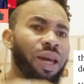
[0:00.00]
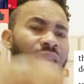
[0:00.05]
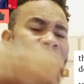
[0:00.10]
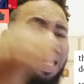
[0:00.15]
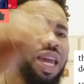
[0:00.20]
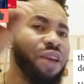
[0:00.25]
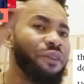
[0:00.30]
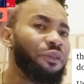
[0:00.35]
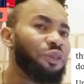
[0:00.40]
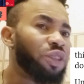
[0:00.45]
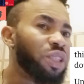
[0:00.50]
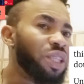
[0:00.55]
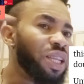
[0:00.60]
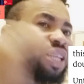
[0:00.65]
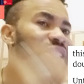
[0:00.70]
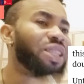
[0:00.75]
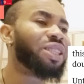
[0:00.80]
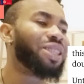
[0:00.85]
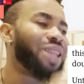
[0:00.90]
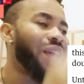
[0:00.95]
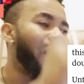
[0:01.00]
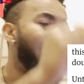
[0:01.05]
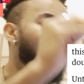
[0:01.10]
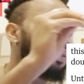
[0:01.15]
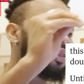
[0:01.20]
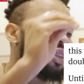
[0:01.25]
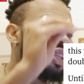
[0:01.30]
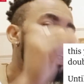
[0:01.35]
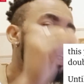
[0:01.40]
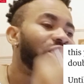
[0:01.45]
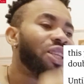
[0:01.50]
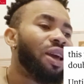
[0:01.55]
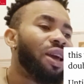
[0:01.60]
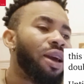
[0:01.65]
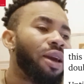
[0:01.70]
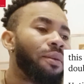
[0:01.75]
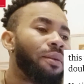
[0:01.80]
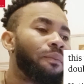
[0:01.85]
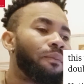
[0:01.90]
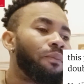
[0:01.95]
If this law
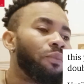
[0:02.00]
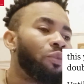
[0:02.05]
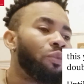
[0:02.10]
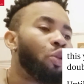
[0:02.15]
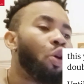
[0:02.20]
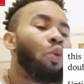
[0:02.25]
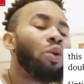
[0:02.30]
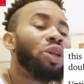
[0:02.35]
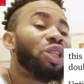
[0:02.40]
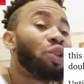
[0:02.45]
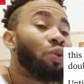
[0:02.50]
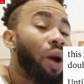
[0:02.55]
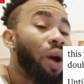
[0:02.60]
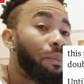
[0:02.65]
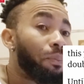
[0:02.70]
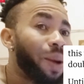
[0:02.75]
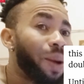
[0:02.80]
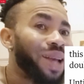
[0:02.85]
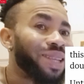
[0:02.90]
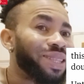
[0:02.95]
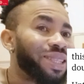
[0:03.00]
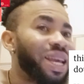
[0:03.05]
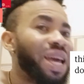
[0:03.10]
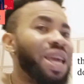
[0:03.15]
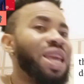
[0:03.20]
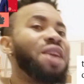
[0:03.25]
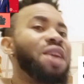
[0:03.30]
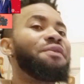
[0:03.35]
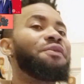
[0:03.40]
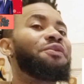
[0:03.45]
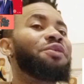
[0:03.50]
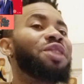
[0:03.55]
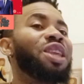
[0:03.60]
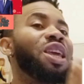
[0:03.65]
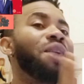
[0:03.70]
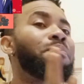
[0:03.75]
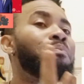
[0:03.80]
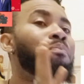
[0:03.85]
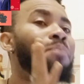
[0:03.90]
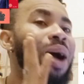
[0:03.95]
where she want pass now, if
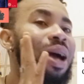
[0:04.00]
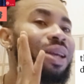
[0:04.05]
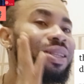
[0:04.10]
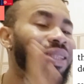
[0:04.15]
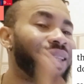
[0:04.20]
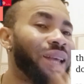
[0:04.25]
they pass